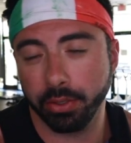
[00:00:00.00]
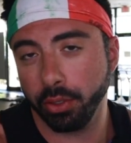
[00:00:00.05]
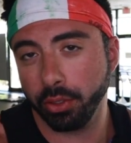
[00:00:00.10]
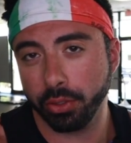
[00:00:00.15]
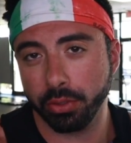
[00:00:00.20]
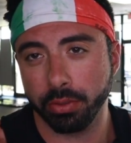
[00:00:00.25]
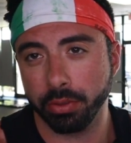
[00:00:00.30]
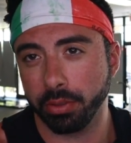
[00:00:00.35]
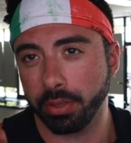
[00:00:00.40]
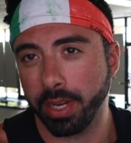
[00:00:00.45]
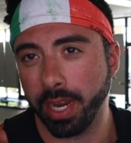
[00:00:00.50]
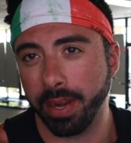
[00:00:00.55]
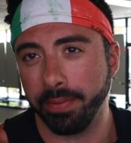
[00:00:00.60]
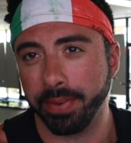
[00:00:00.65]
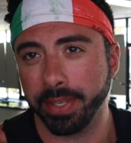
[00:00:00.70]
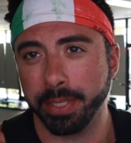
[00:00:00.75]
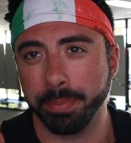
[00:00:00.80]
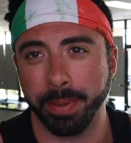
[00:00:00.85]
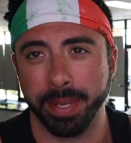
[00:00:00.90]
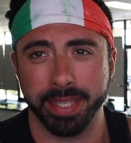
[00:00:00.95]
Because those are kind
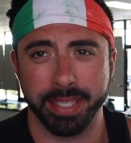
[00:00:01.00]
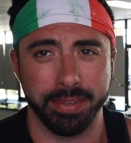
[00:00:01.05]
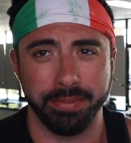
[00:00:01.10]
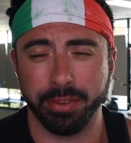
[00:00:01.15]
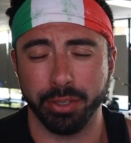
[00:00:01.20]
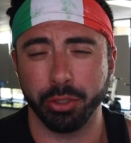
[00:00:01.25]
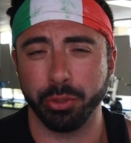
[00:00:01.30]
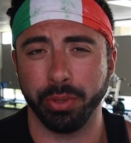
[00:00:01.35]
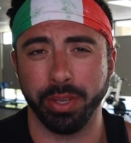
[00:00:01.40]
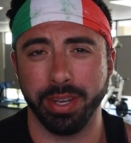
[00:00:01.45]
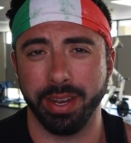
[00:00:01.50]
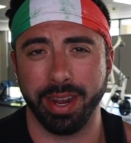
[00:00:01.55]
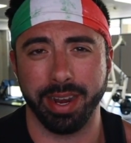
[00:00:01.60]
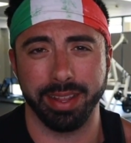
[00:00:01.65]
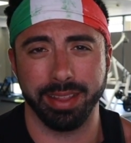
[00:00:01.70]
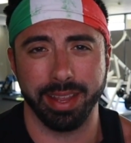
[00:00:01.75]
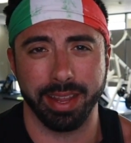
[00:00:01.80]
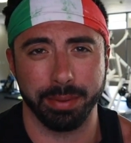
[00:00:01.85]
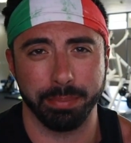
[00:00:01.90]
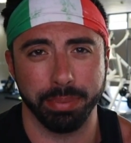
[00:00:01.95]
of expensive. There's really not
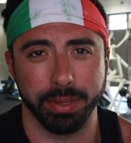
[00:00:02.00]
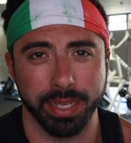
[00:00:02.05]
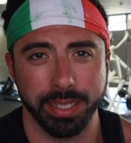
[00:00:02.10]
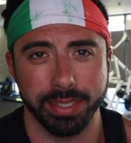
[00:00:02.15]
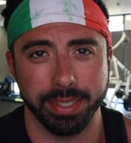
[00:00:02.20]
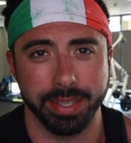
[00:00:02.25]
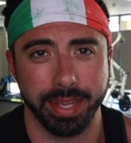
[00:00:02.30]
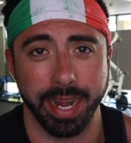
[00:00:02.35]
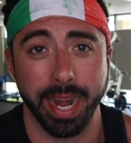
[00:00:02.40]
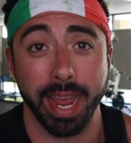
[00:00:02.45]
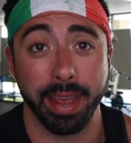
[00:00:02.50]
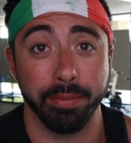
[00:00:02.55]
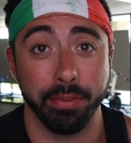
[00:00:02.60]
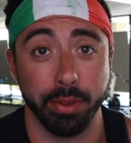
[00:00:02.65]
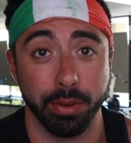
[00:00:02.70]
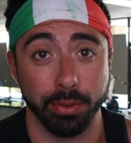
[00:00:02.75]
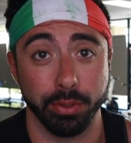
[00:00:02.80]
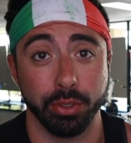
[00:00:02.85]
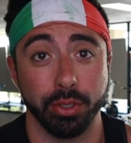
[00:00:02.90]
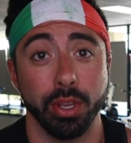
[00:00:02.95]
a lot of places that have
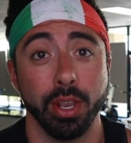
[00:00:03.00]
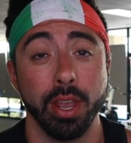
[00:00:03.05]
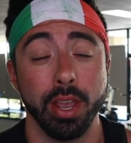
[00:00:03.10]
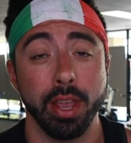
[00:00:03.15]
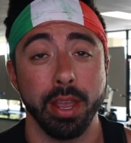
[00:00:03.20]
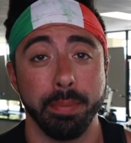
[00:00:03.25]
those.